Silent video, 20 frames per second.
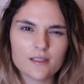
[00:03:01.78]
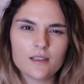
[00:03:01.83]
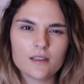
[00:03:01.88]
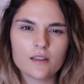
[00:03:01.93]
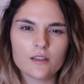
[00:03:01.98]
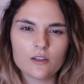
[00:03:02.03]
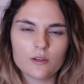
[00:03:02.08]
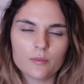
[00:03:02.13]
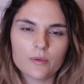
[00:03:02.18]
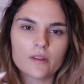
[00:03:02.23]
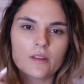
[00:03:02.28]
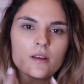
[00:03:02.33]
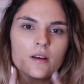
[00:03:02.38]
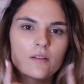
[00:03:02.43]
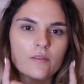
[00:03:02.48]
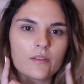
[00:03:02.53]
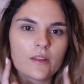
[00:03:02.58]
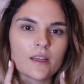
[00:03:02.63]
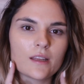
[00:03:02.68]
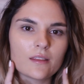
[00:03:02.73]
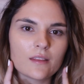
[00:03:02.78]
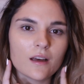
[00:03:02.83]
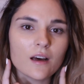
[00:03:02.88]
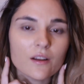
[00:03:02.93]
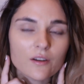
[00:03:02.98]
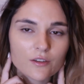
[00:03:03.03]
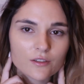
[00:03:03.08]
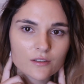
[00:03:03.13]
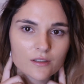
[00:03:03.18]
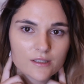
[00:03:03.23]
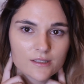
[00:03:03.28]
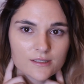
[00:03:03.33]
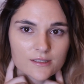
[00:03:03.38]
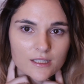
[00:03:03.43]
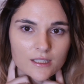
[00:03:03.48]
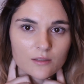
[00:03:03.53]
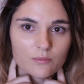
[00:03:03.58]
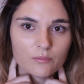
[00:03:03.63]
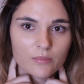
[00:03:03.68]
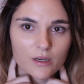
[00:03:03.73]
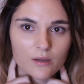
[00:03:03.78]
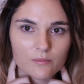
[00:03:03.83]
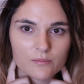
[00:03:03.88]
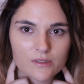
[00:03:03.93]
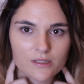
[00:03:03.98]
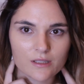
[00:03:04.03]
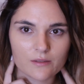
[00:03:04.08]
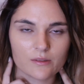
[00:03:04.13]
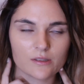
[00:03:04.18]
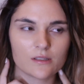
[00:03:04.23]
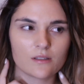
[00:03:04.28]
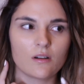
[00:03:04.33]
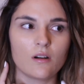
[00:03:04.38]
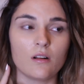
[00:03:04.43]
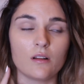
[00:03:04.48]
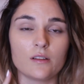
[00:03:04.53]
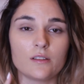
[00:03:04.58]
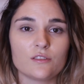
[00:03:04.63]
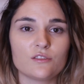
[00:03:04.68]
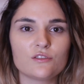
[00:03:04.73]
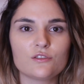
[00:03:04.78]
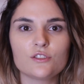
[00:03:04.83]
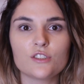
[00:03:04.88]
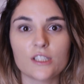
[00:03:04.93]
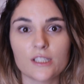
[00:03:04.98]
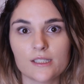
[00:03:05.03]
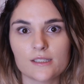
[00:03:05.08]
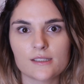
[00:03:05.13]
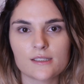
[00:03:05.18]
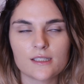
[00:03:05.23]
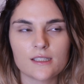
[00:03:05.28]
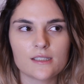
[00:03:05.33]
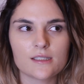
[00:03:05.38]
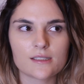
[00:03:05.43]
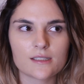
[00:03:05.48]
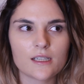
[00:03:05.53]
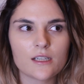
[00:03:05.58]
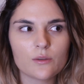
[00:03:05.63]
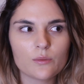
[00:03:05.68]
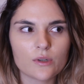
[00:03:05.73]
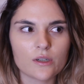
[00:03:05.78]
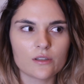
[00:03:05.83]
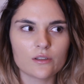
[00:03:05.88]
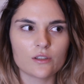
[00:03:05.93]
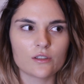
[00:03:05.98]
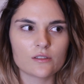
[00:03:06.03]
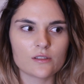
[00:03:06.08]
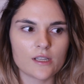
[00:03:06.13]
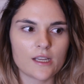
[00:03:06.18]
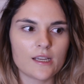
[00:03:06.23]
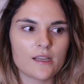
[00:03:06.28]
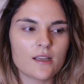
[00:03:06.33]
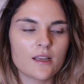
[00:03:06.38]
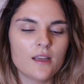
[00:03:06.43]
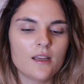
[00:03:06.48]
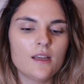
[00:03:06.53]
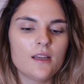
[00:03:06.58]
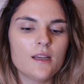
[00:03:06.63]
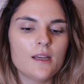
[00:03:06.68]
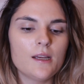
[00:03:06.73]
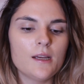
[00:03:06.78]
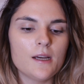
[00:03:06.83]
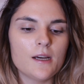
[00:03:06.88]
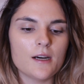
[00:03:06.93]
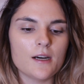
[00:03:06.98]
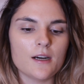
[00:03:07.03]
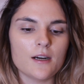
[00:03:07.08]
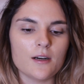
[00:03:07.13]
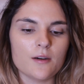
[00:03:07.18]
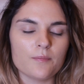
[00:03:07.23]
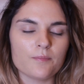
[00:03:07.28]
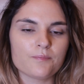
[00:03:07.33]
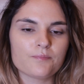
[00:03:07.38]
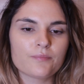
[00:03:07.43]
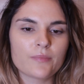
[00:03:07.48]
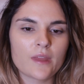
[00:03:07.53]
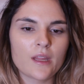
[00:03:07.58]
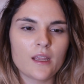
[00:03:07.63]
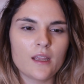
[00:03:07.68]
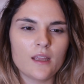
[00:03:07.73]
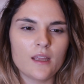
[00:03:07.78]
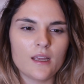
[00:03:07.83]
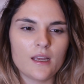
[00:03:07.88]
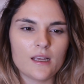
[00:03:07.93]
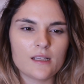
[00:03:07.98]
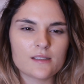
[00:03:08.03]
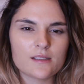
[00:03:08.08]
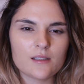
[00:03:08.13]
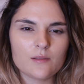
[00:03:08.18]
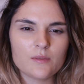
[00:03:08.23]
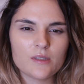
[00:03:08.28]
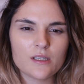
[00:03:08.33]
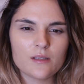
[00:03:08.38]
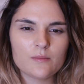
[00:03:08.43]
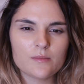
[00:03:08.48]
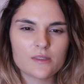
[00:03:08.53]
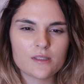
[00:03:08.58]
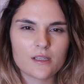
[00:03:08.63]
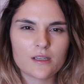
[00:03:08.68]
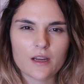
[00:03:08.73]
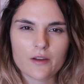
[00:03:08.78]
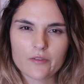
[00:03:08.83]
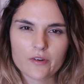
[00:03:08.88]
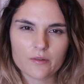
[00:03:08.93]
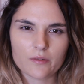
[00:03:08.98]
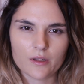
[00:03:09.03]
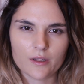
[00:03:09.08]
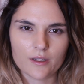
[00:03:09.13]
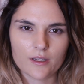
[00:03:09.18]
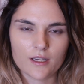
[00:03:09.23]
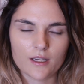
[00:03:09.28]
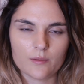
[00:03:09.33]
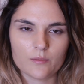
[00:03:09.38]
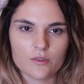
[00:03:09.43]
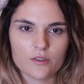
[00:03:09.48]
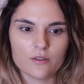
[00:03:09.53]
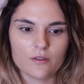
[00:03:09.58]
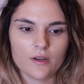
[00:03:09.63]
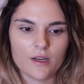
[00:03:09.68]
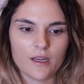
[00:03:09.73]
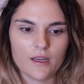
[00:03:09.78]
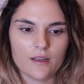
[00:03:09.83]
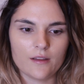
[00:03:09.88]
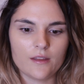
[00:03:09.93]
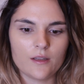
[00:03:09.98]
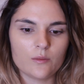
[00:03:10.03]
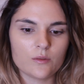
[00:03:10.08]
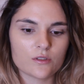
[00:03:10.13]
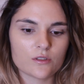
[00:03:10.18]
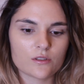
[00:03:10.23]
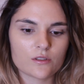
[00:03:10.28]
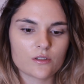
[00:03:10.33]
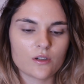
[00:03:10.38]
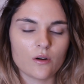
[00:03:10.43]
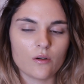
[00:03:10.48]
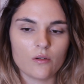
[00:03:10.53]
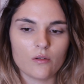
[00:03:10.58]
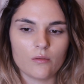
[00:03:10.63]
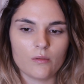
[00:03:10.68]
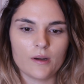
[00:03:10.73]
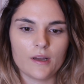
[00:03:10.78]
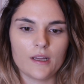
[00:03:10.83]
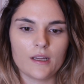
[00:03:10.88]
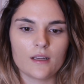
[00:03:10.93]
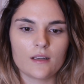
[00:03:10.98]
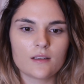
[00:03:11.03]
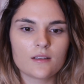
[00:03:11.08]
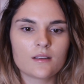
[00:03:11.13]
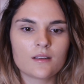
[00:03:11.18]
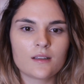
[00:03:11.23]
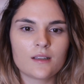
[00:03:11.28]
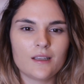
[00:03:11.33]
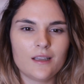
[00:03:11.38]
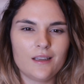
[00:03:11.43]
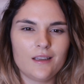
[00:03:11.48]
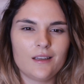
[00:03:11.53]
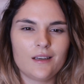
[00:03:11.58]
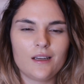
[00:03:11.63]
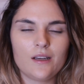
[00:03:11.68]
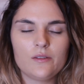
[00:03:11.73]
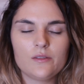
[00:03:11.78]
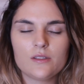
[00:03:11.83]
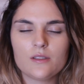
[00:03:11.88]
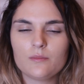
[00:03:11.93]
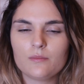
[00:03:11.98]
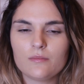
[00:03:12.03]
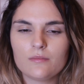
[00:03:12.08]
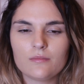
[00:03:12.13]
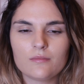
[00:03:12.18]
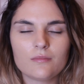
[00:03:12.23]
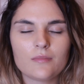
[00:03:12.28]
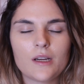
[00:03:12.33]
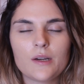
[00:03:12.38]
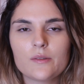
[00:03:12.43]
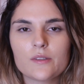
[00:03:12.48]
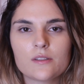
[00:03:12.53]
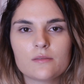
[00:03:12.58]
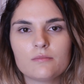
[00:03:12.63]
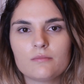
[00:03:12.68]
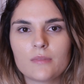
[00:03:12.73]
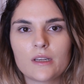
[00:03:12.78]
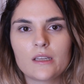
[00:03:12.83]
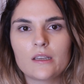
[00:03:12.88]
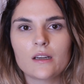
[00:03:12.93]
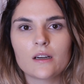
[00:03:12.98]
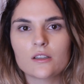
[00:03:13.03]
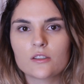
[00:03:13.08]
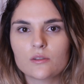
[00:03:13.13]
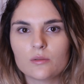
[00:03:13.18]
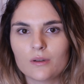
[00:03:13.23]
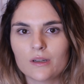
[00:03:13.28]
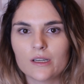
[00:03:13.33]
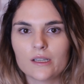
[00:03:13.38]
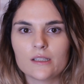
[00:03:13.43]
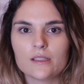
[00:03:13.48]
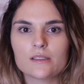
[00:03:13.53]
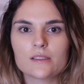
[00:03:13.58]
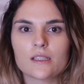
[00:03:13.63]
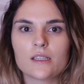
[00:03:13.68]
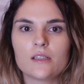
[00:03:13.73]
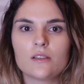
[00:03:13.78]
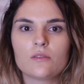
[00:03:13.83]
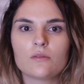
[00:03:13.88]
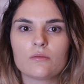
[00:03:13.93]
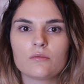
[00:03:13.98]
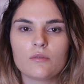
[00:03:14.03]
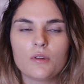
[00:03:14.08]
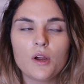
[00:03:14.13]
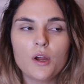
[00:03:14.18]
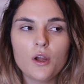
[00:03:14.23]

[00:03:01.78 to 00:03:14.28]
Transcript: a little bit of like the under the skin bumps. I would call it chicken skin. It's kind of what it looked like. And sometimes they never really came to a head. They would just go away. And I was in my young 20s. I didn't